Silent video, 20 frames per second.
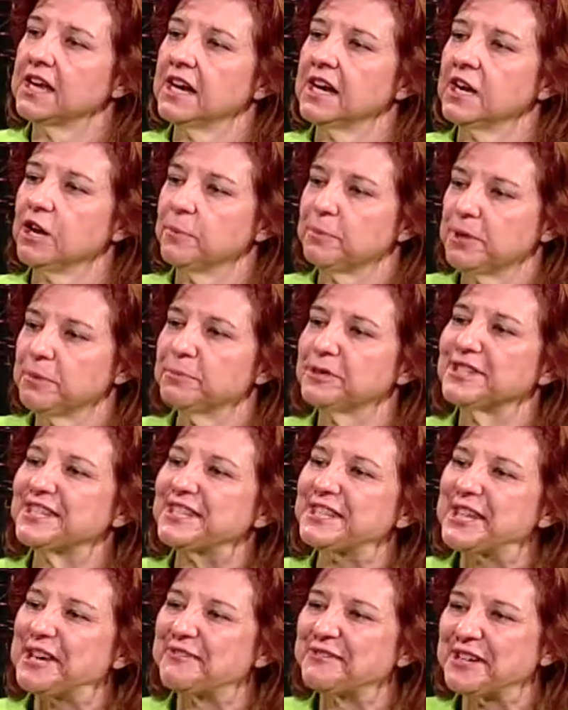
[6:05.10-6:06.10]
And I know people
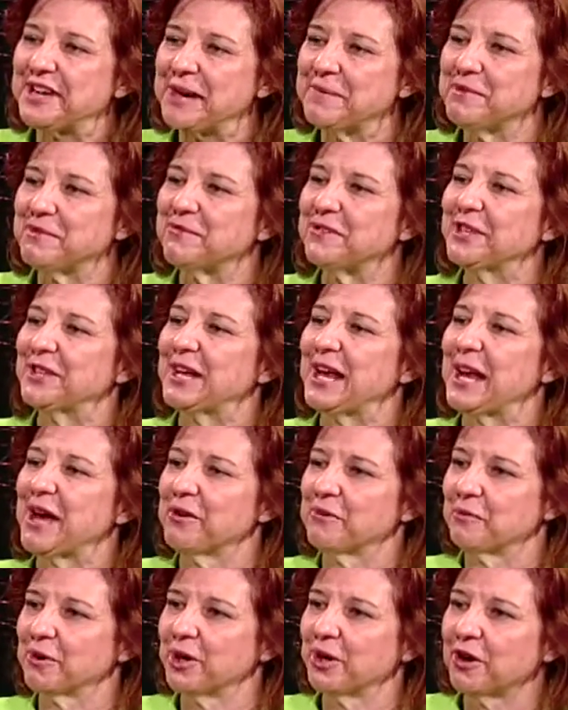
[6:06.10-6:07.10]
still have time to fill it
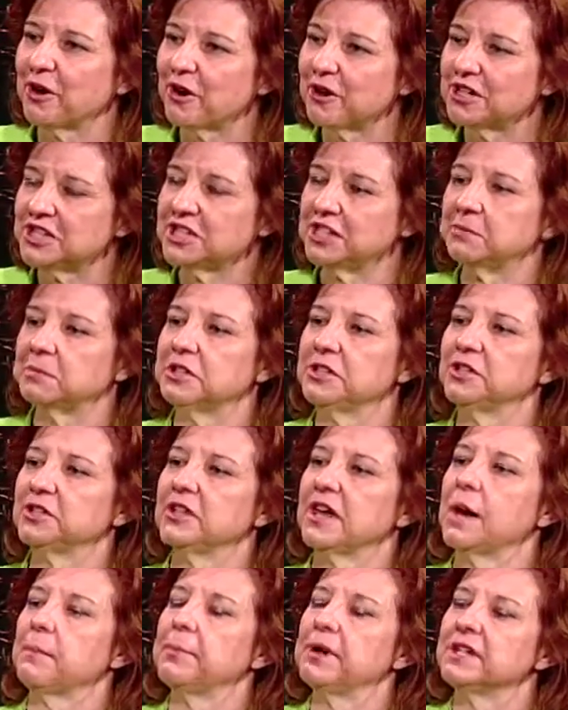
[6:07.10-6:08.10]
out and we're encouraging to
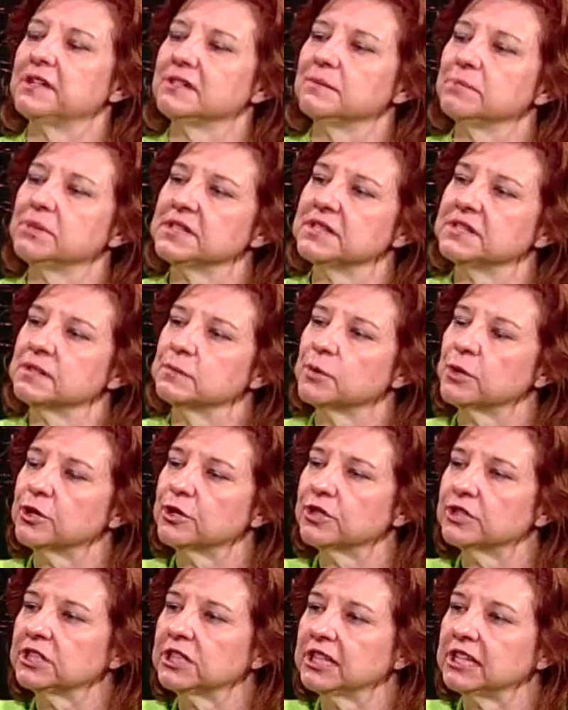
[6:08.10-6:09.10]
do that, but some
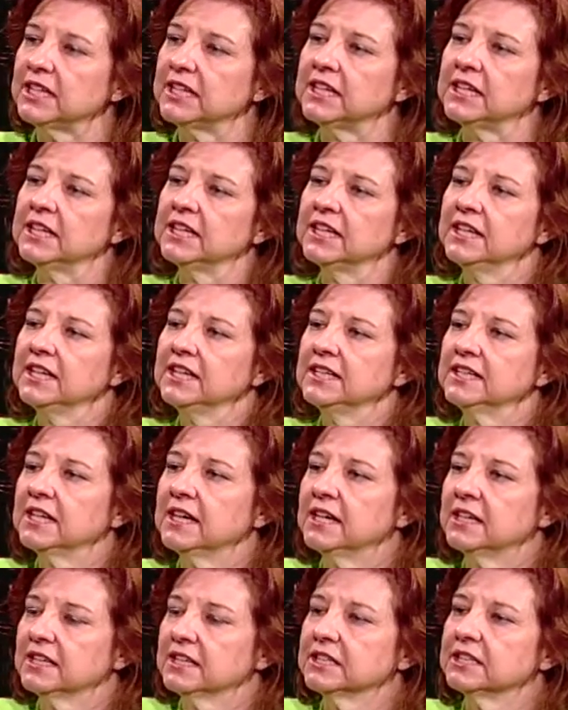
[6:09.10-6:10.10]
early
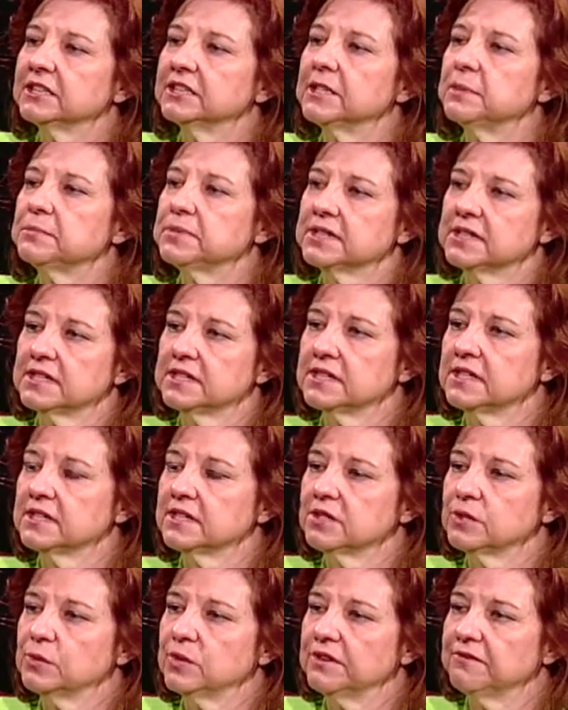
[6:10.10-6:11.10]
glimpses
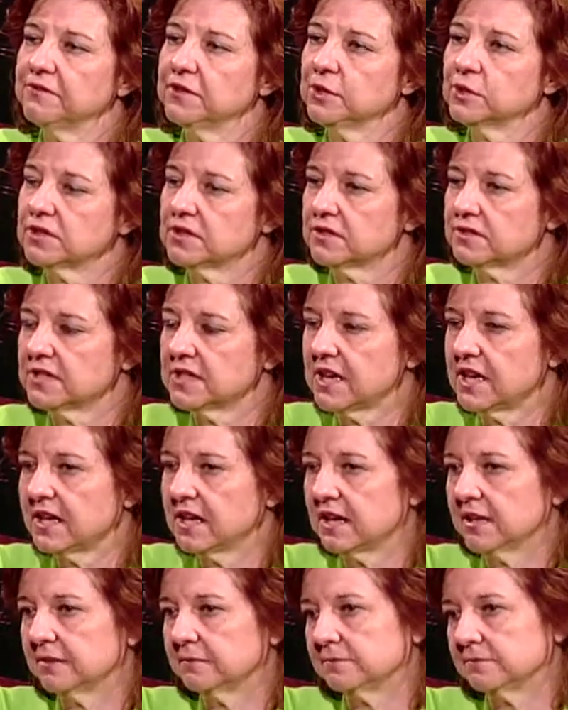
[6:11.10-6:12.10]
into what folks are saying.